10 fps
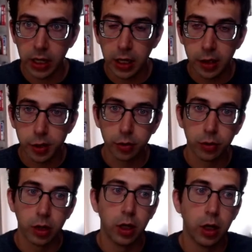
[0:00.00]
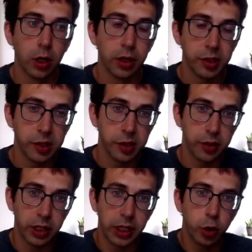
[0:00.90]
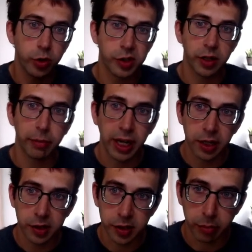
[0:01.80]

So this is an interesting mechanism